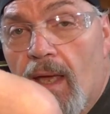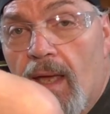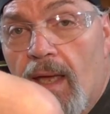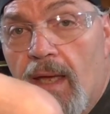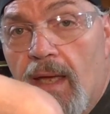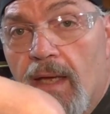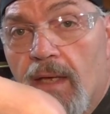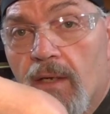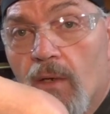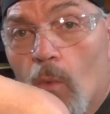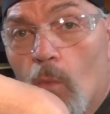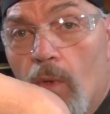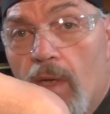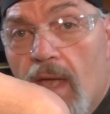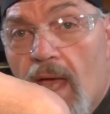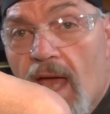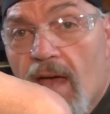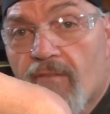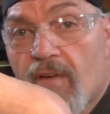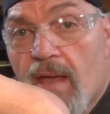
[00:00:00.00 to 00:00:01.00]
and we
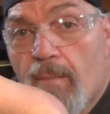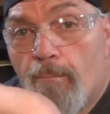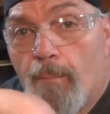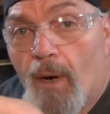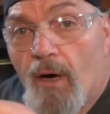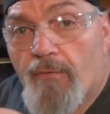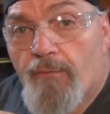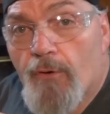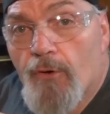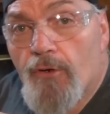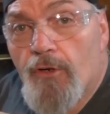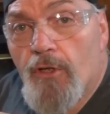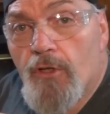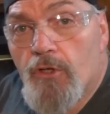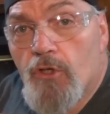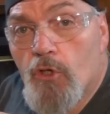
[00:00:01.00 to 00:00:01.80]
have a buffered